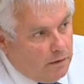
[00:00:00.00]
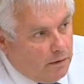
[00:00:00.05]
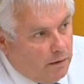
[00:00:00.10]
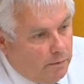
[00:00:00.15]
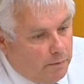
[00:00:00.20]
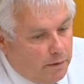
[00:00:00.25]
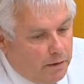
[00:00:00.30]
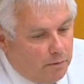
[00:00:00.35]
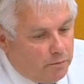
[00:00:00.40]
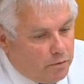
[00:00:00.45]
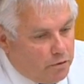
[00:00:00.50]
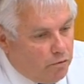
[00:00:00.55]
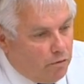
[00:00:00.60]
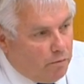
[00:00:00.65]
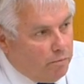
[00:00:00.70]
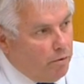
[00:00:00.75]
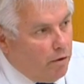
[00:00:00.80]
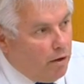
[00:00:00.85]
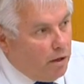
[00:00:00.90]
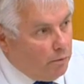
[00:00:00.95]
I mean, I'm sure a
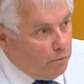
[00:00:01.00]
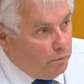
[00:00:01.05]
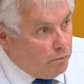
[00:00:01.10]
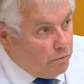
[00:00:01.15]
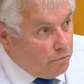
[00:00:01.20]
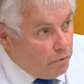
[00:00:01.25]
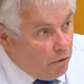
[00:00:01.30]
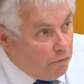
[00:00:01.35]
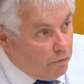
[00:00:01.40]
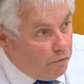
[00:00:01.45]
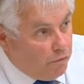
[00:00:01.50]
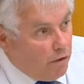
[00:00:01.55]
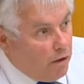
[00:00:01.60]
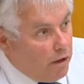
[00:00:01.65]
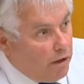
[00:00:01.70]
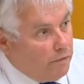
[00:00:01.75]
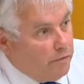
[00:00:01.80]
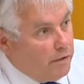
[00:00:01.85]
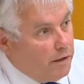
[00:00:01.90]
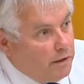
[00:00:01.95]
pilot would not
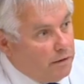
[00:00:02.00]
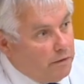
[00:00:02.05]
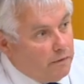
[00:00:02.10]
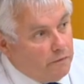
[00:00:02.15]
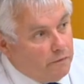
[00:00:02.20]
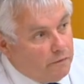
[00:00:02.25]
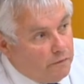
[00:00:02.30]
fly if they didn't